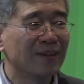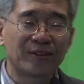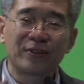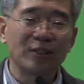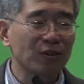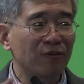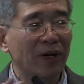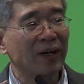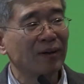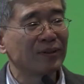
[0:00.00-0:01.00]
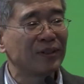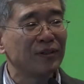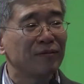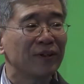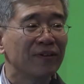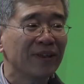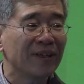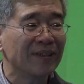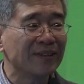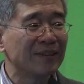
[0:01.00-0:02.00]
trying to find out trivial
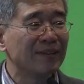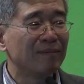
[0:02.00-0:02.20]
things.